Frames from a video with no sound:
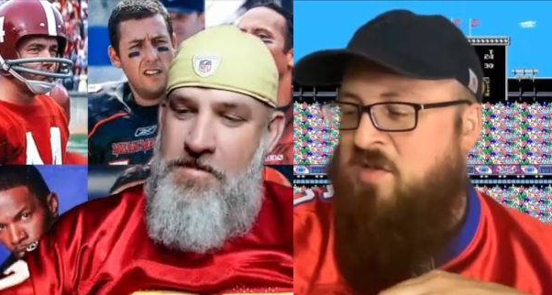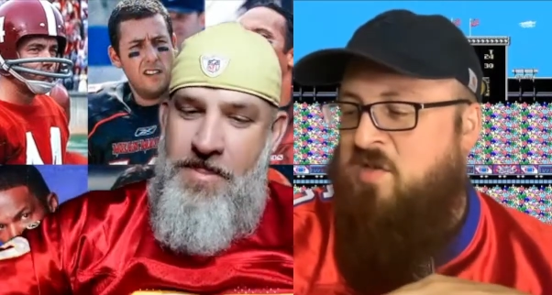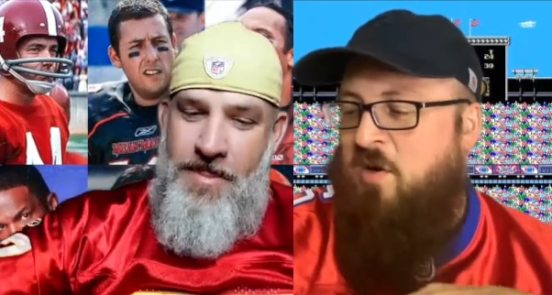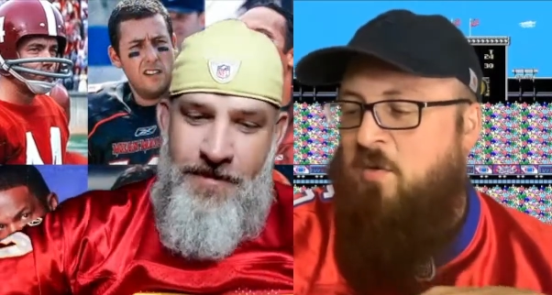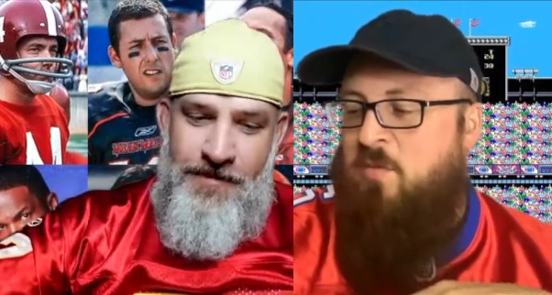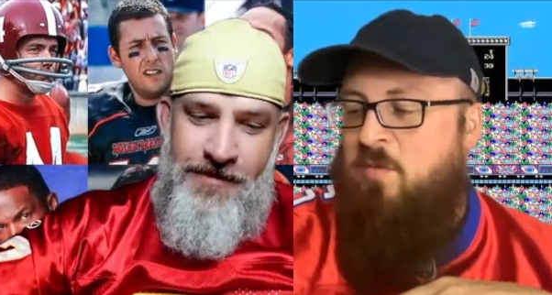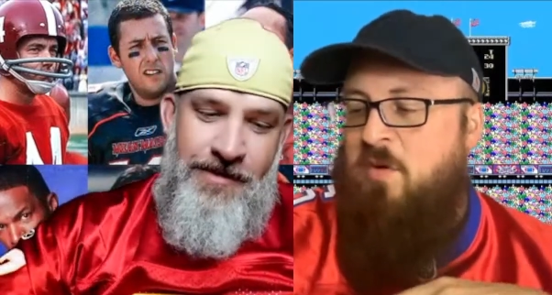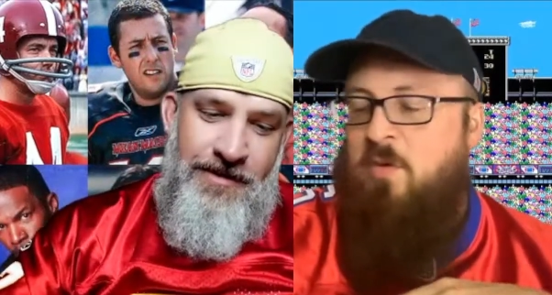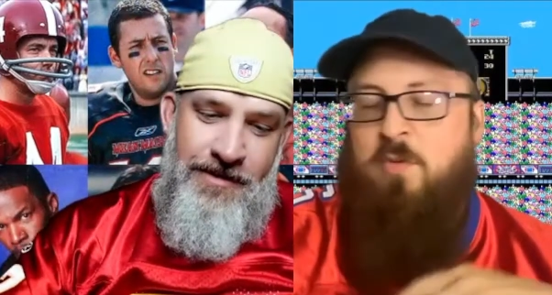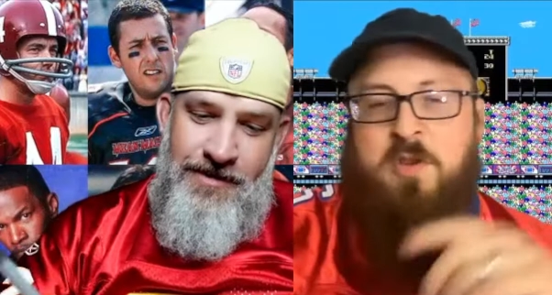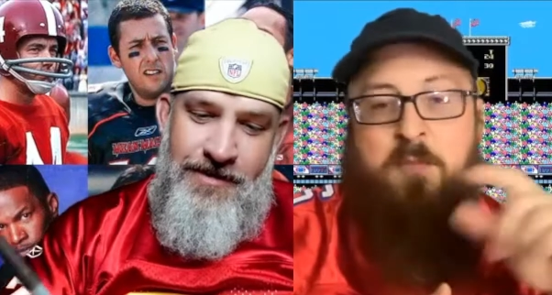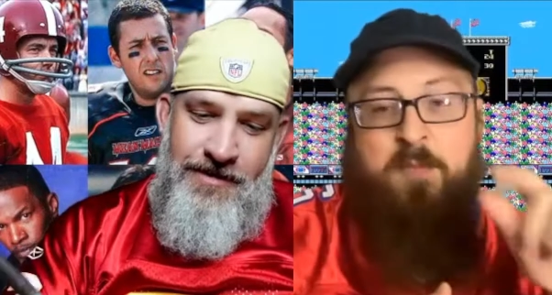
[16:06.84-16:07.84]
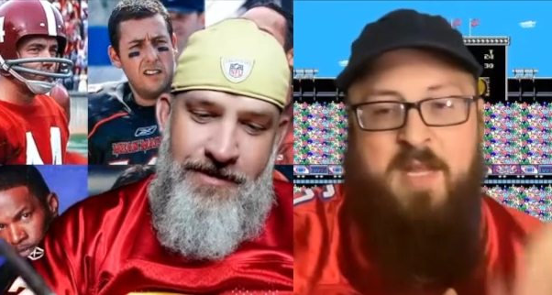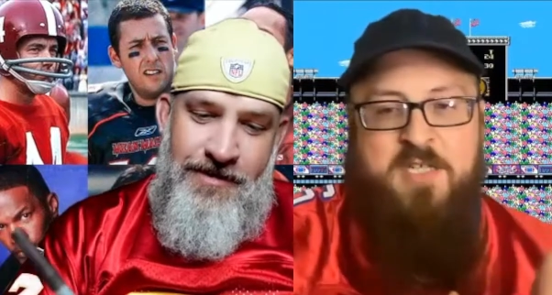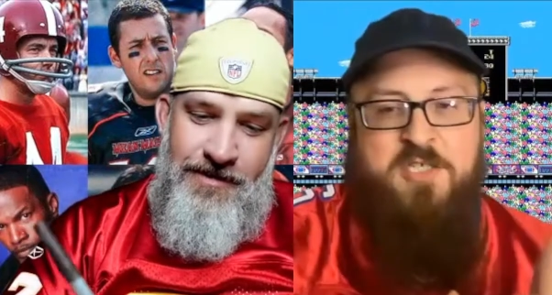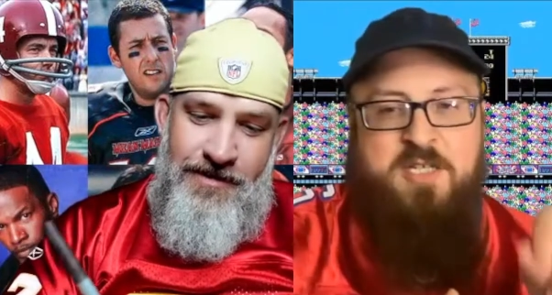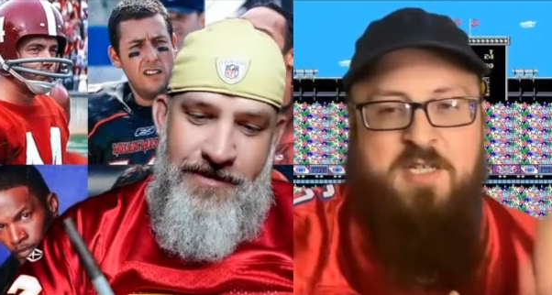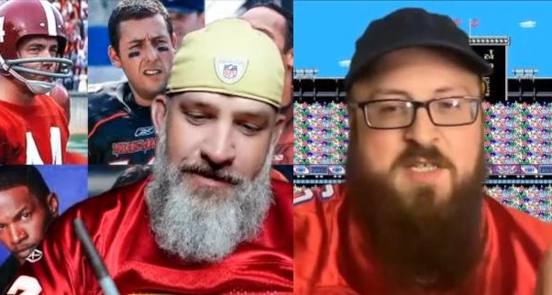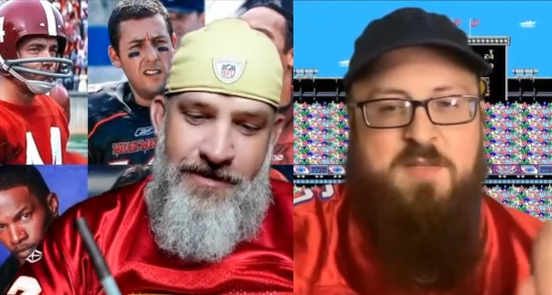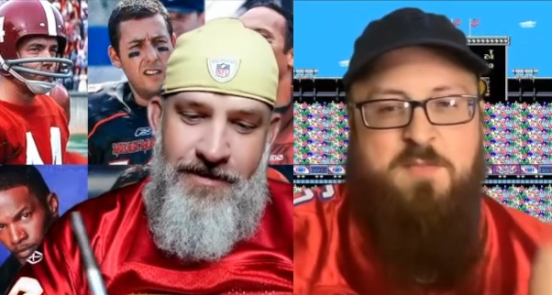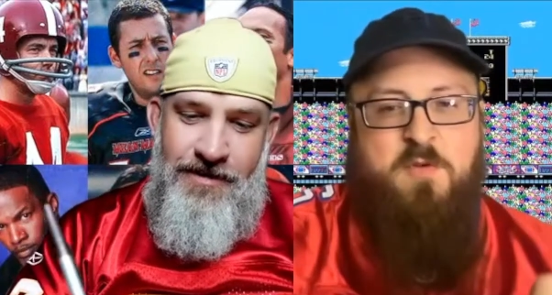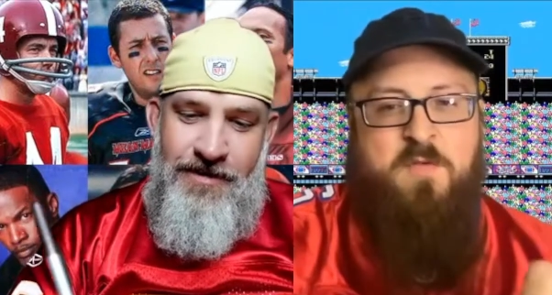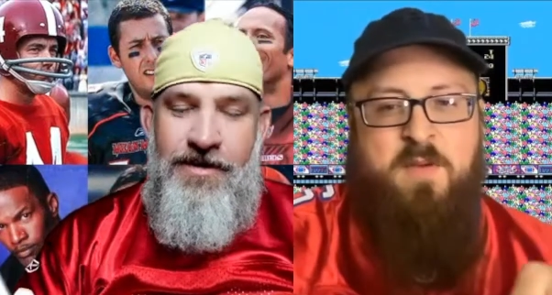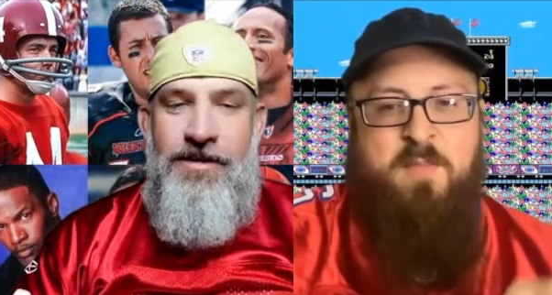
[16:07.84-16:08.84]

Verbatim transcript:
Speaker 1: so when you mentioned this movie